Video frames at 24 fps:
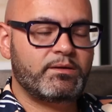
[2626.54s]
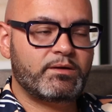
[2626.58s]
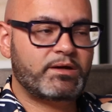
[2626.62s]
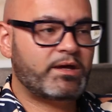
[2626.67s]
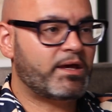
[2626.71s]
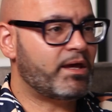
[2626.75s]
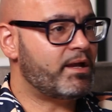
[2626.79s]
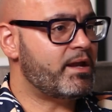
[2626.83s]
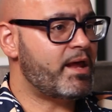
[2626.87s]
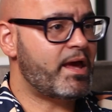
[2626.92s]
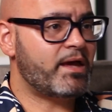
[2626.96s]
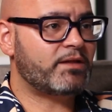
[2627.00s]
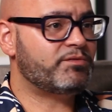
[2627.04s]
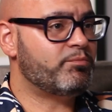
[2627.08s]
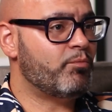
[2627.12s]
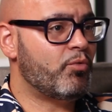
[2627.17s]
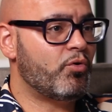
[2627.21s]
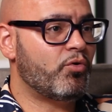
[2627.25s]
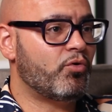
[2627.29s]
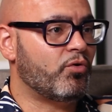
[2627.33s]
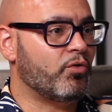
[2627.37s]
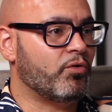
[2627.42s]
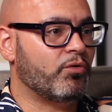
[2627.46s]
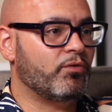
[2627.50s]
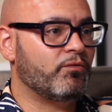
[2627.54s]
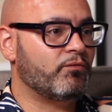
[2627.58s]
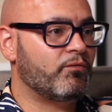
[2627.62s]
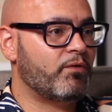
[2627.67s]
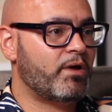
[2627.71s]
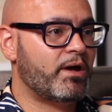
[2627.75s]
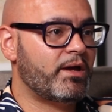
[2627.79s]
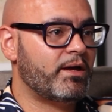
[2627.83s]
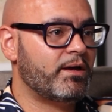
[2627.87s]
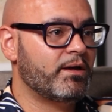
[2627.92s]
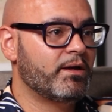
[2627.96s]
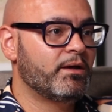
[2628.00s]
Connect more,
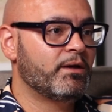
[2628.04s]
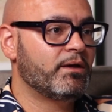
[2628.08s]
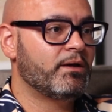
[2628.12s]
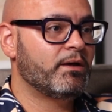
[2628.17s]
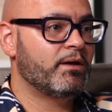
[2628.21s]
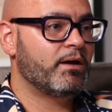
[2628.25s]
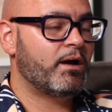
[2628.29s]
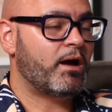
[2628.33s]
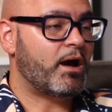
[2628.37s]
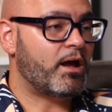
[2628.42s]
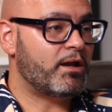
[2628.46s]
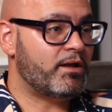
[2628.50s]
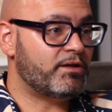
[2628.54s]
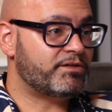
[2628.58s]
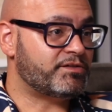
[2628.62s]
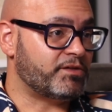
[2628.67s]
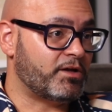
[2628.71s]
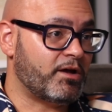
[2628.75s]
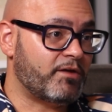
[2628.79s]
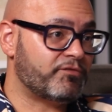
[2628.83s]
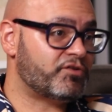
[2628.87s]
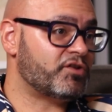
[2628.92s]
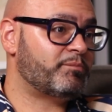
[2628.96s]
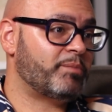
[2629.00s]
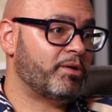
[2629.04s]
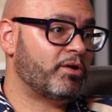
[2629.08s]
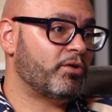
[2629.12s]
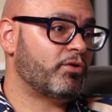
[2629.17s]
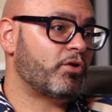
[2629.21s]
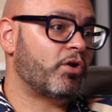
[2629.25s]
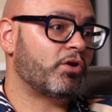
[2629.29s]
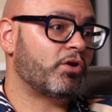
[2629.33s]
right? Listen, I've just been on